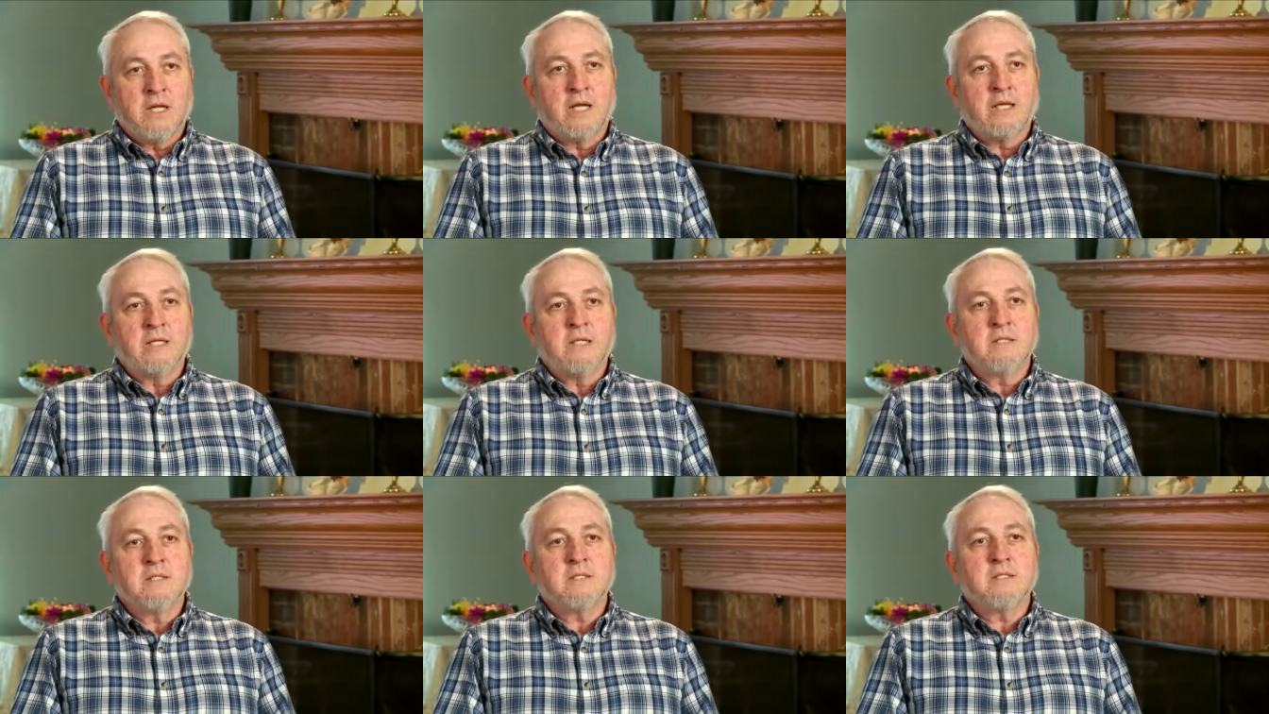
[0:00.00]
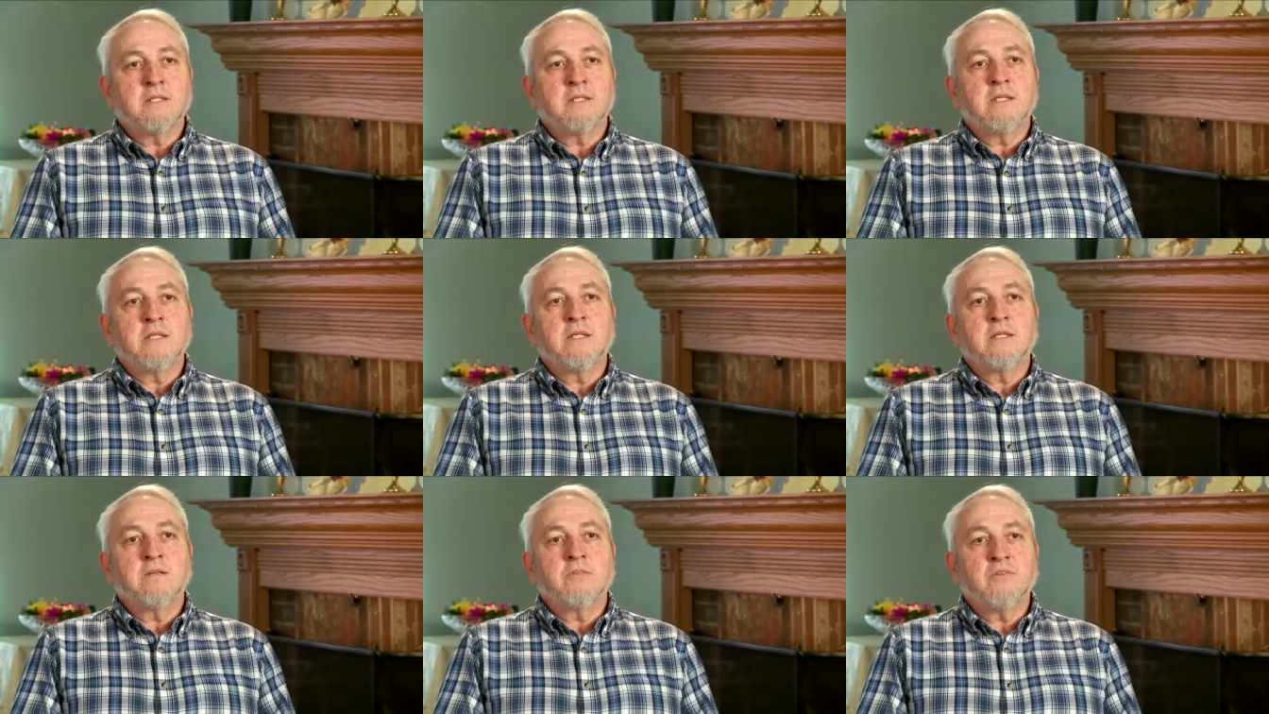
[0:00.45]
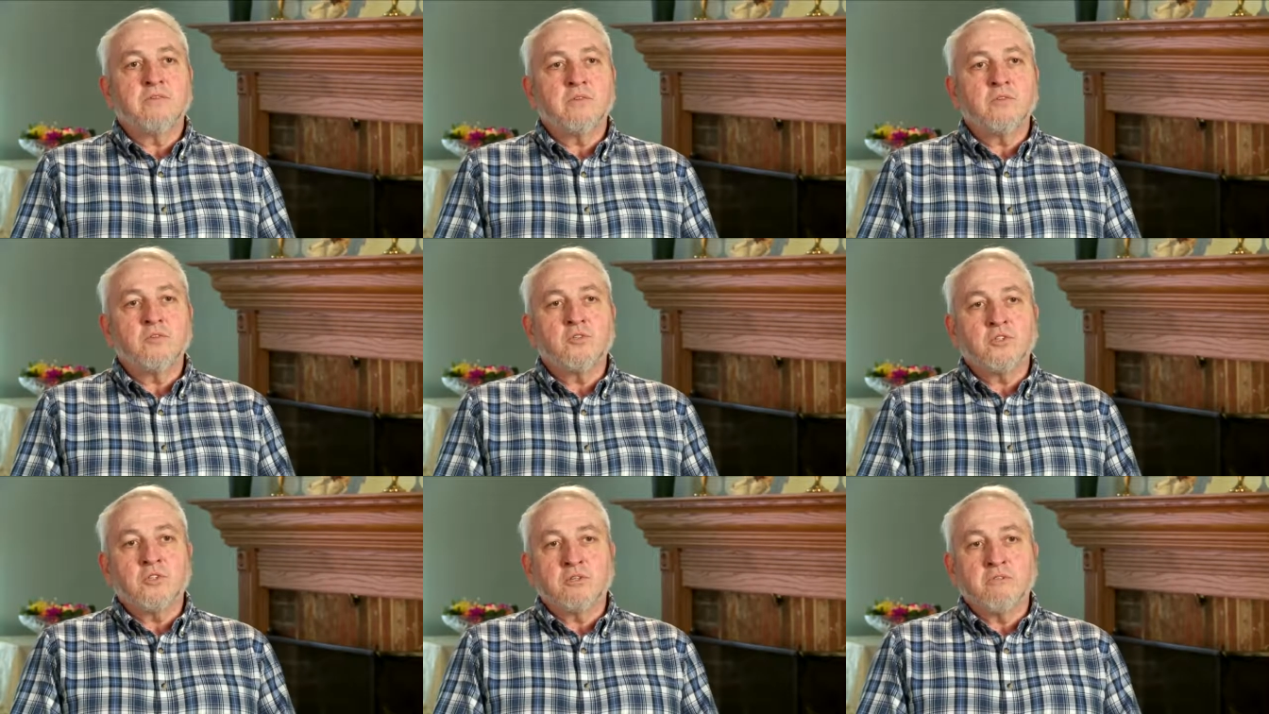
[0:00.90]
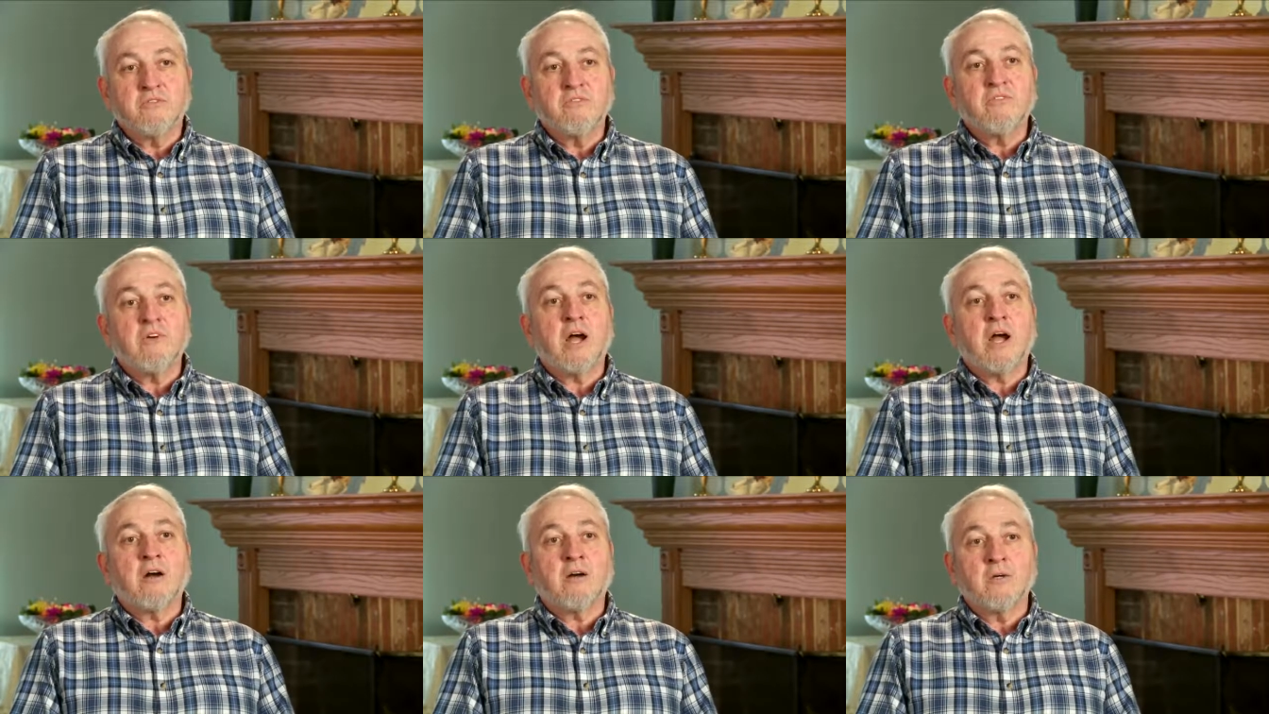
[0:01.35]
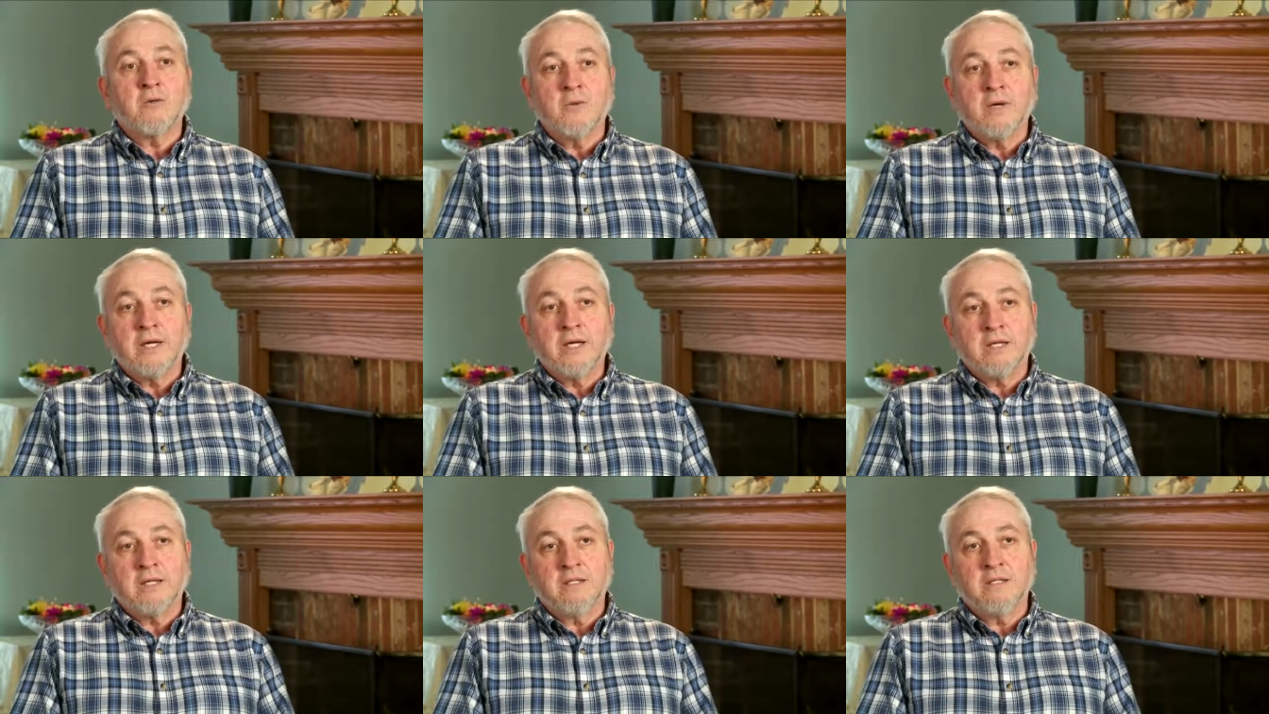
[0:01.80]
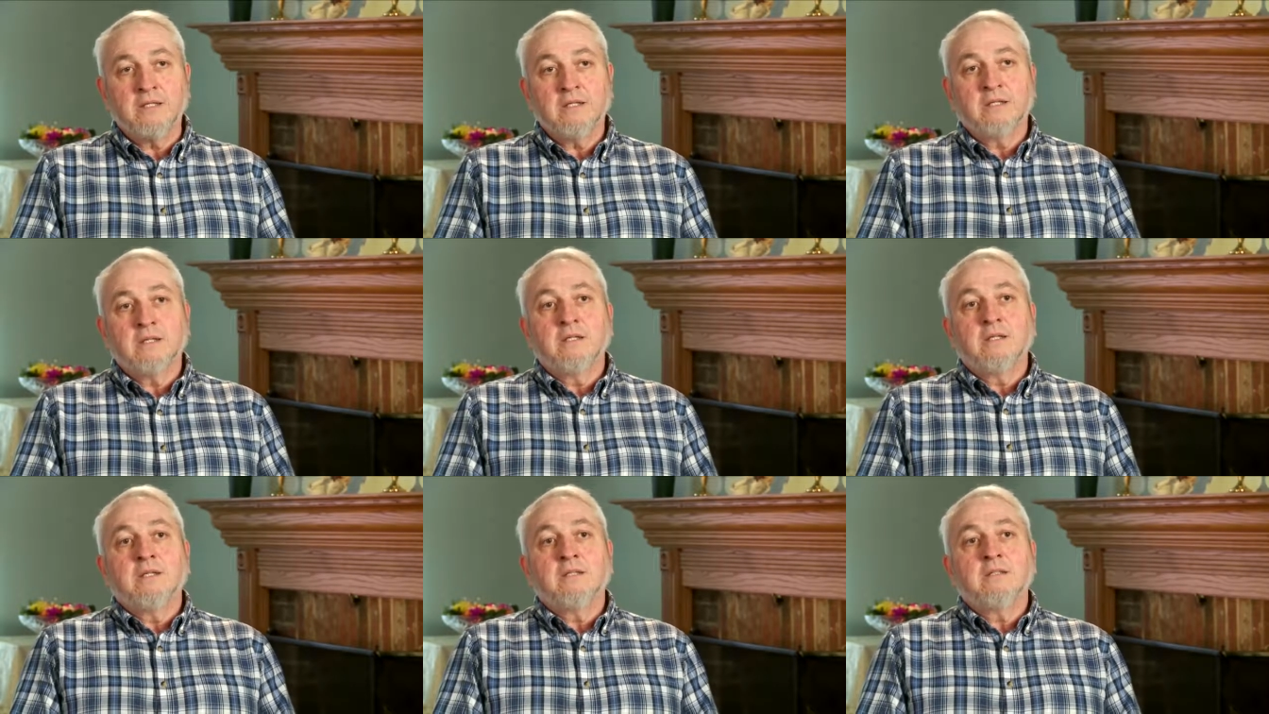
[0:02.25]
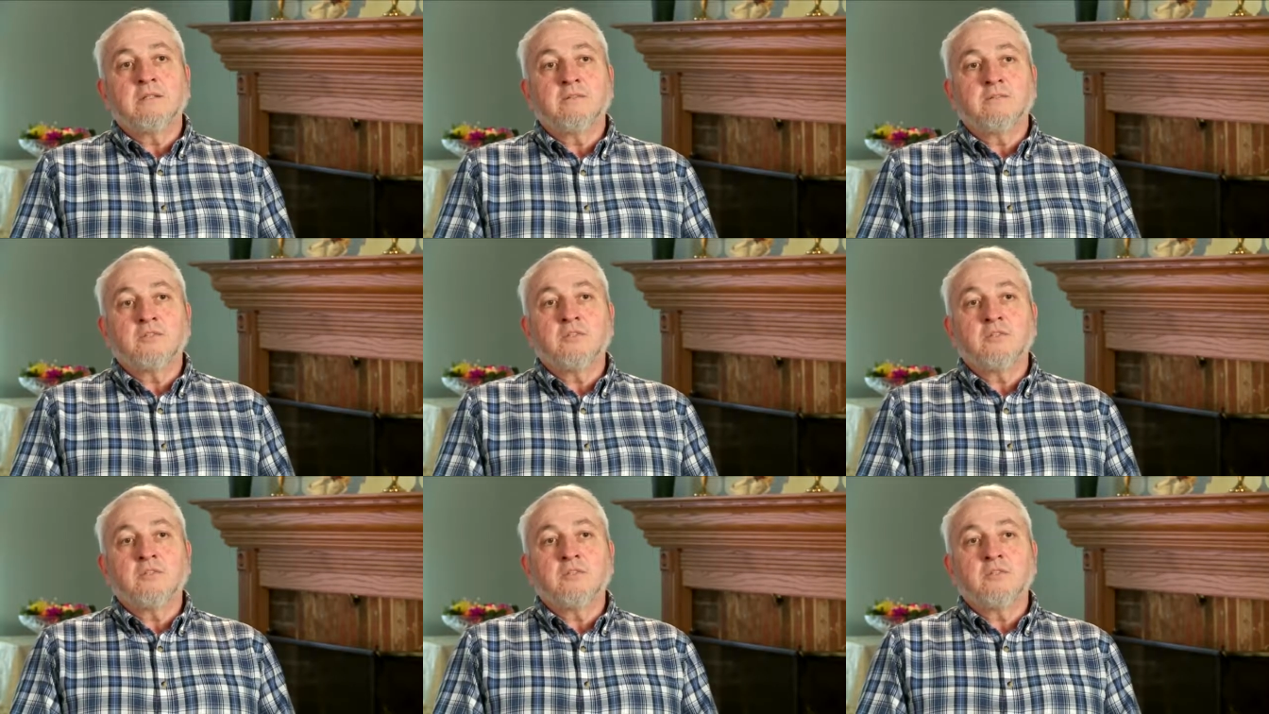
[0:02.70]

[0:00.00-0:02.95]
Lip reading: I didn't see the future far away. The